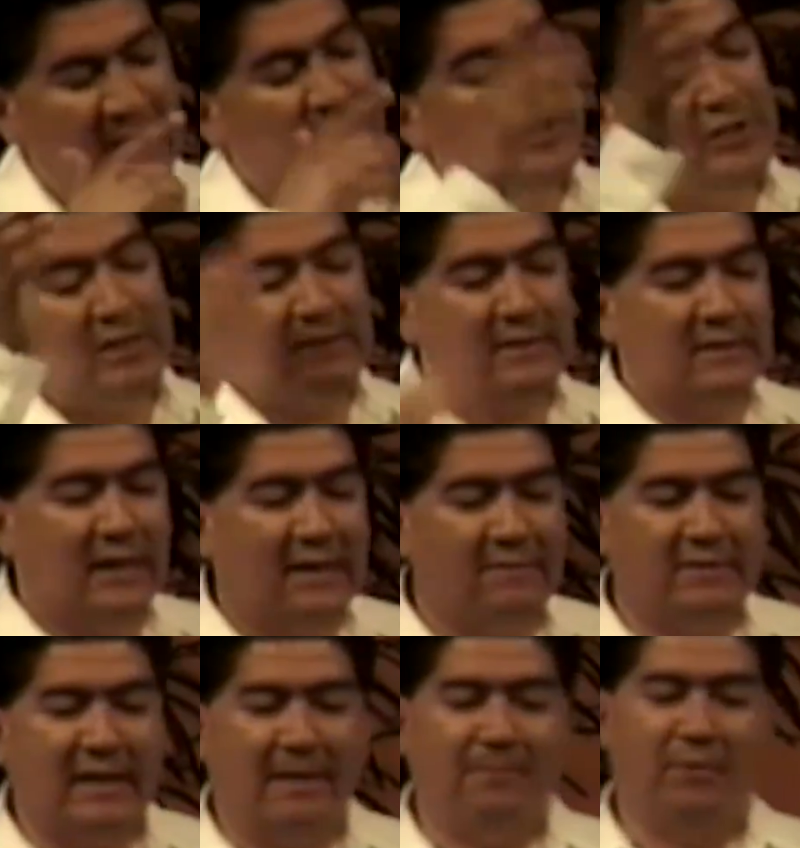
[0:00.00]
Jesus leaves
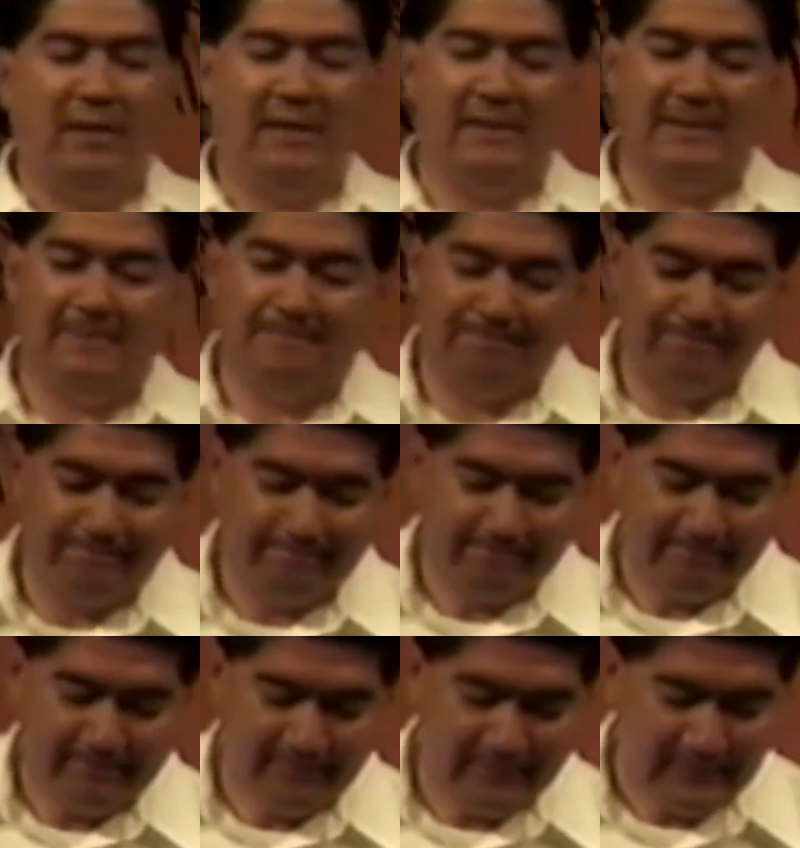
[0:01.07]
that place,
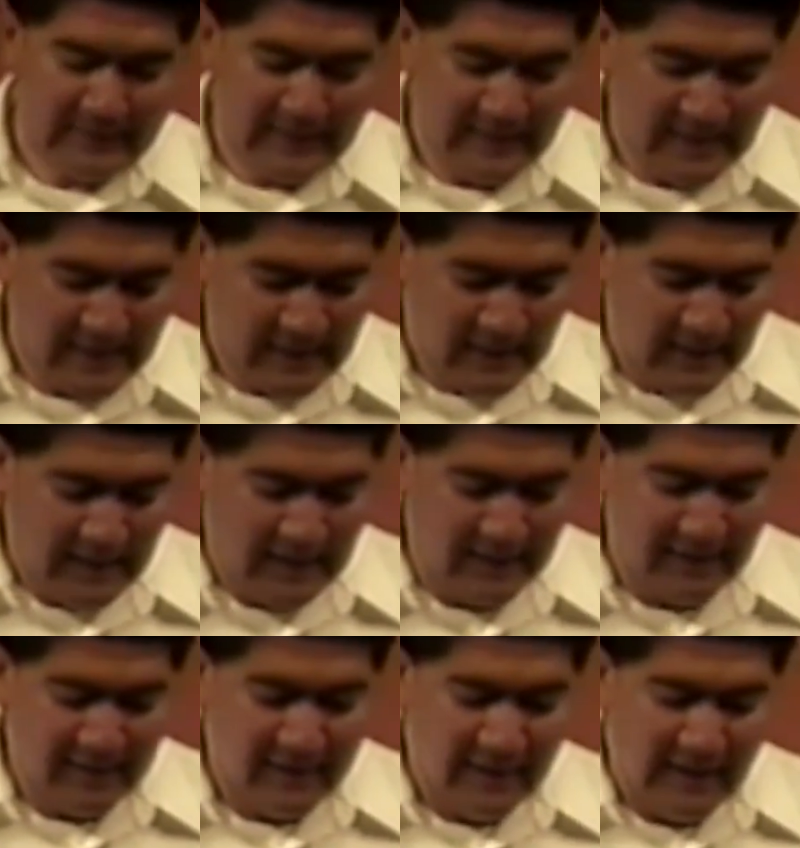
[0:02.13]

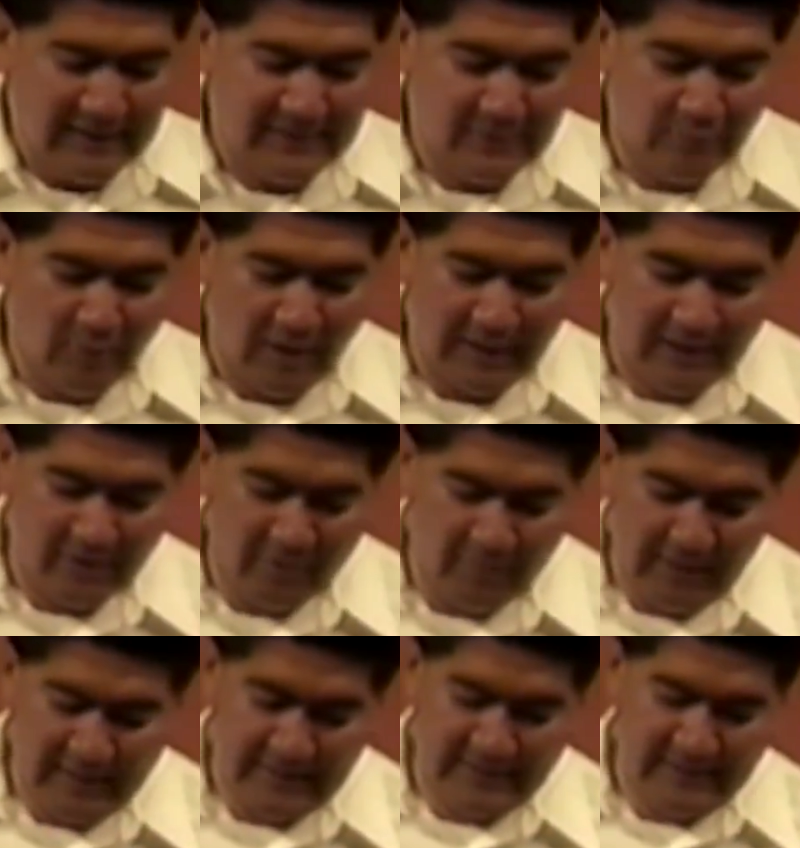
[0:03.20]
and as he's walking
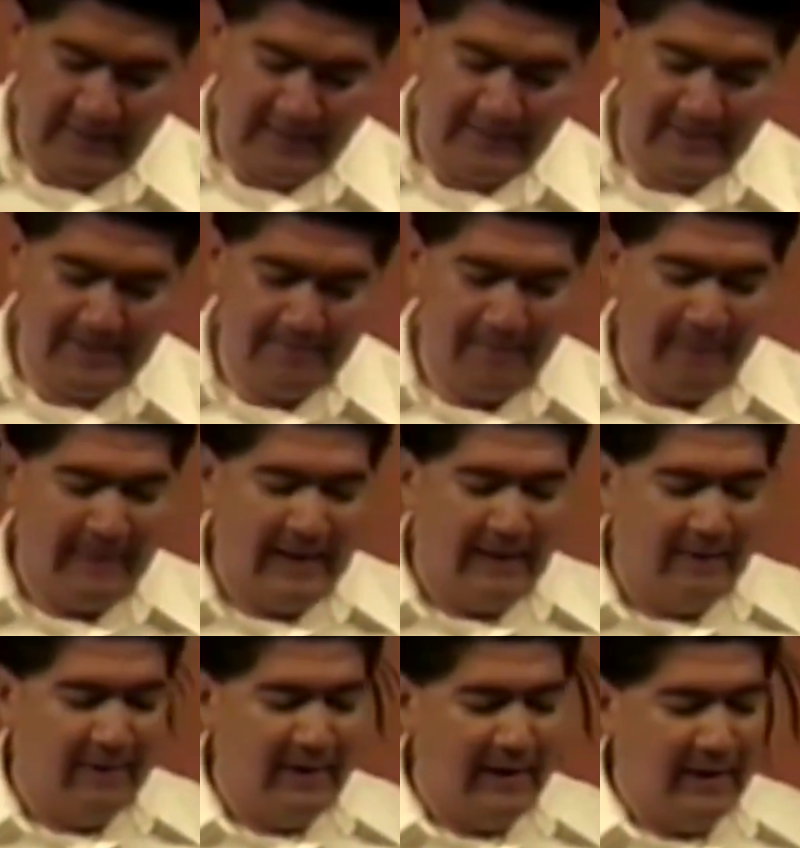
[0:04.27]
away, it says
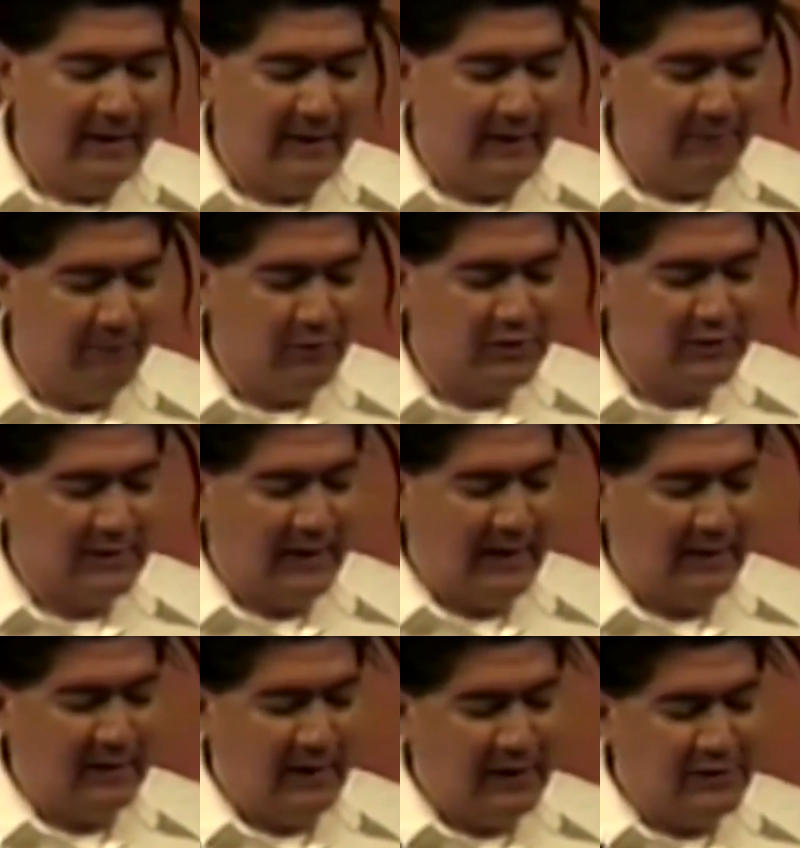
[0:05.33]
that in verse
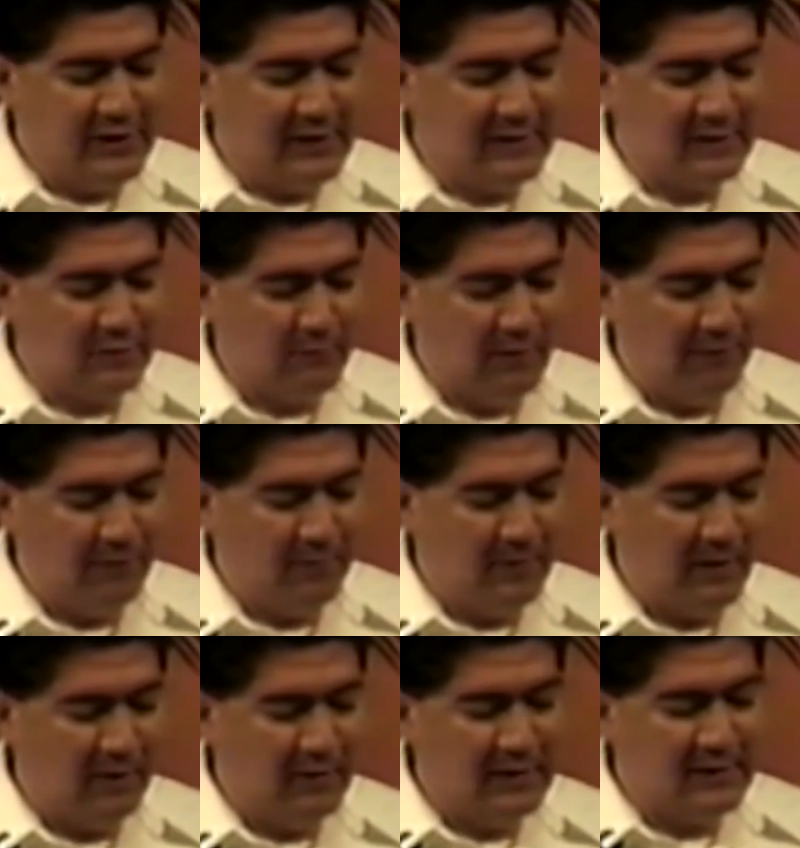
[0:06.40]
9, and Jesus went from
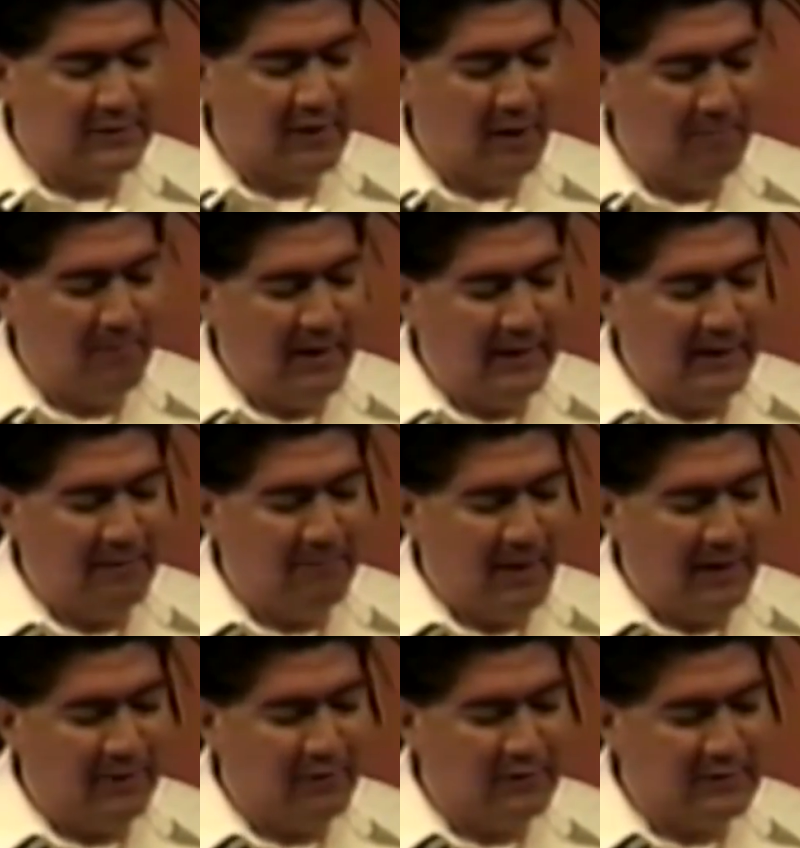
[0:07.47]
there. He saw a man named
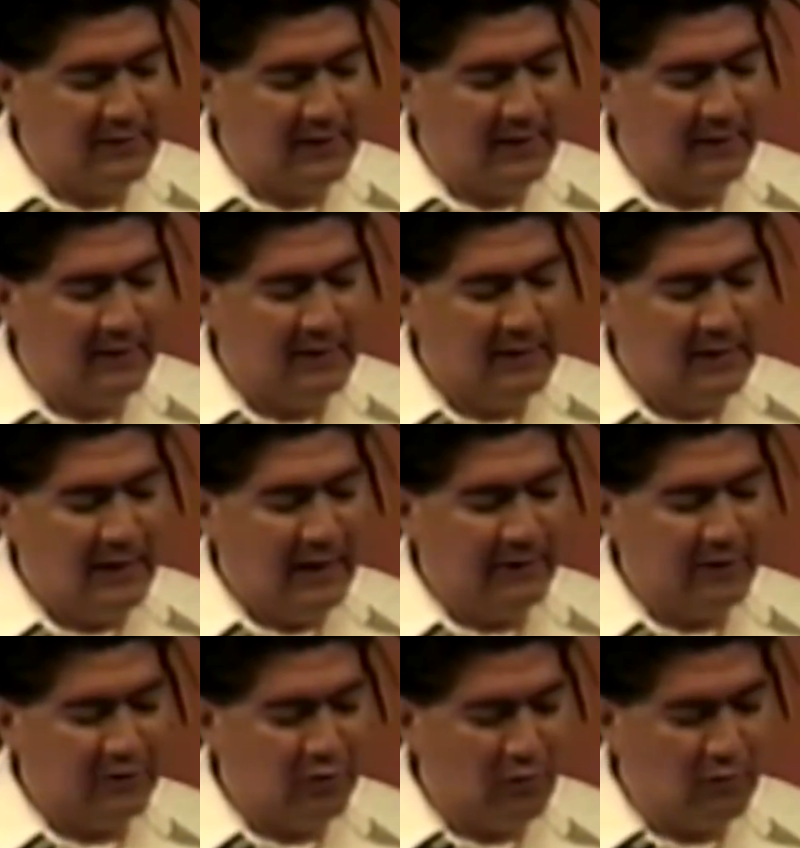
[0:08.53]
Matthew sitting at
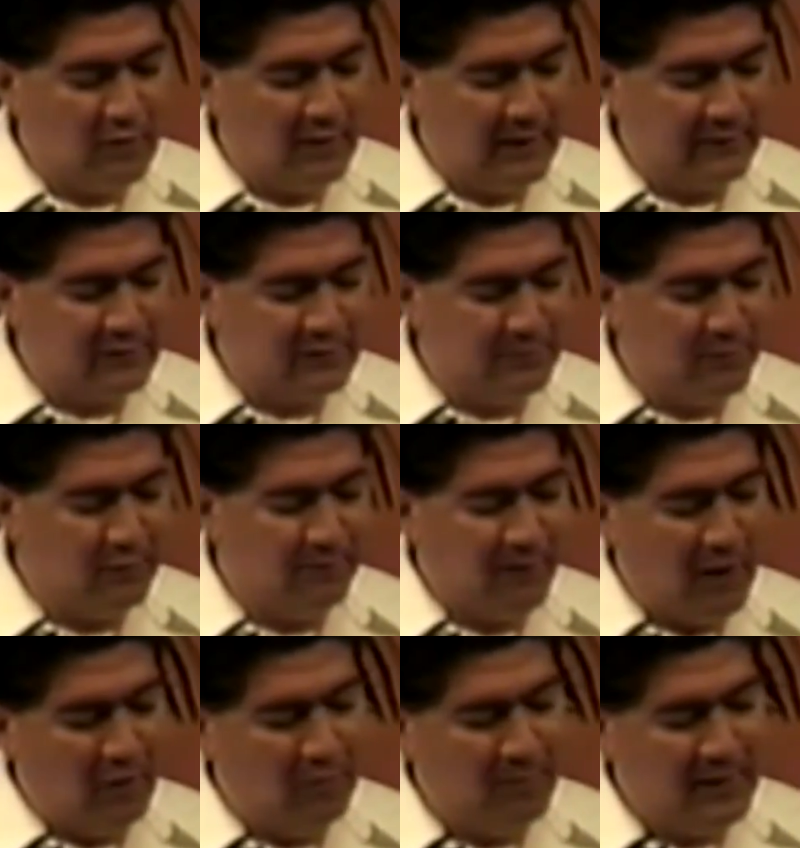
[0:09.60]
the toll collector's booth.
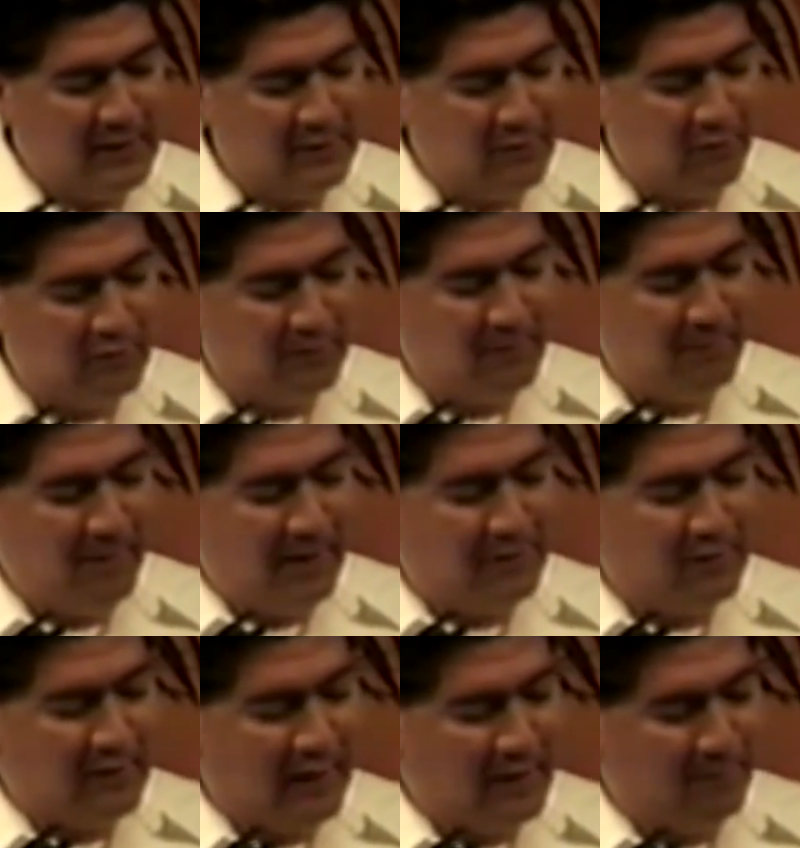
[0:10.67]
Follow me, he told him, and Matthew
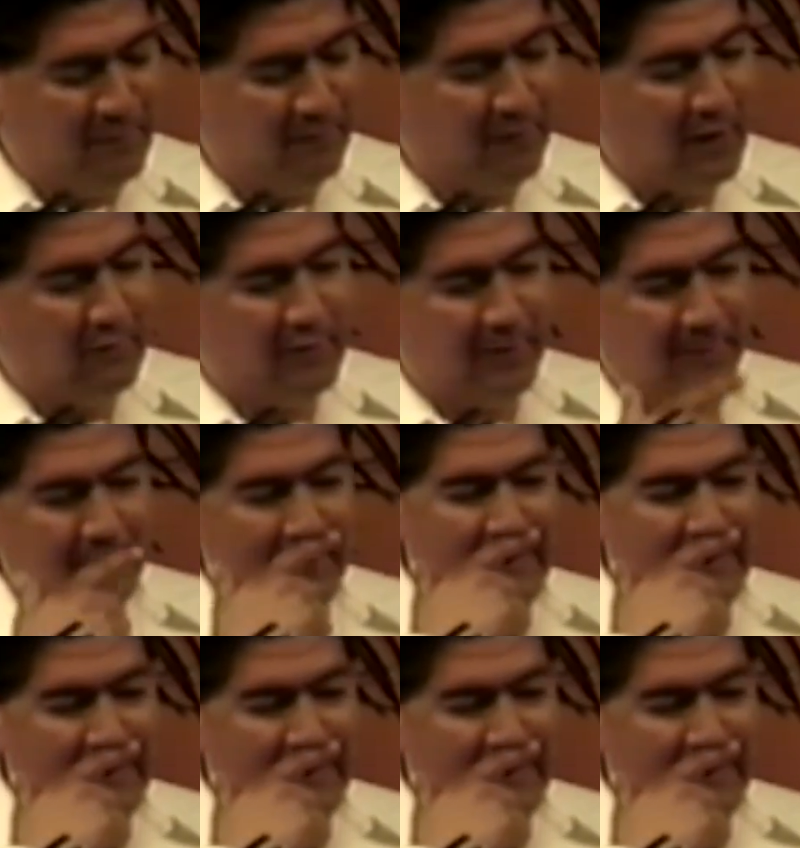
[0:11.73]
got up and followed him.